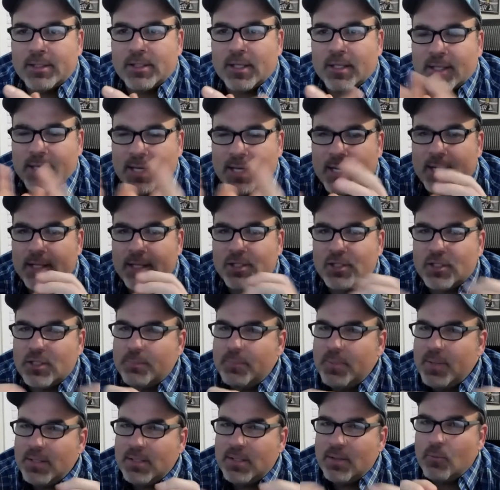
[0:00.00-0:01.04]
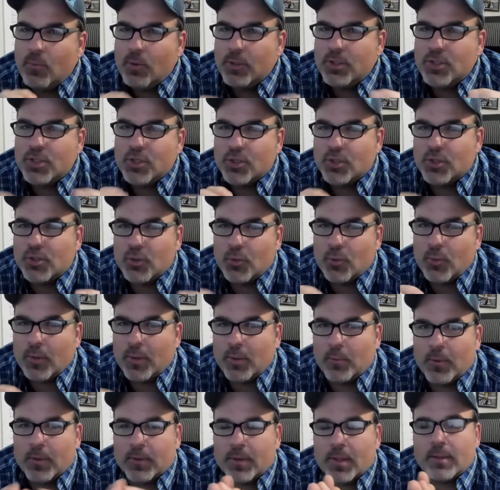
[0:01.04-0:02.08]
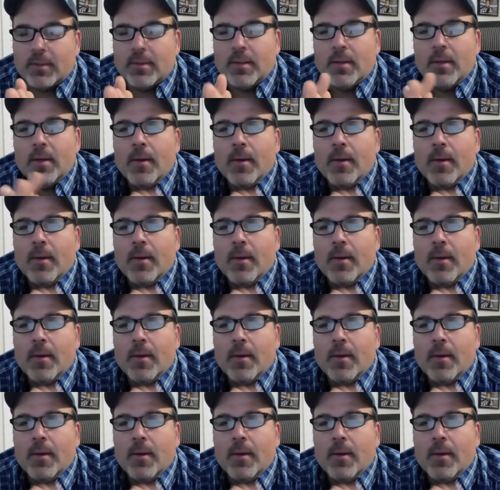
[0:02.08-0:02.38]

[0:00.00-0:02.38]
Again, it just depends on what you're doing with it.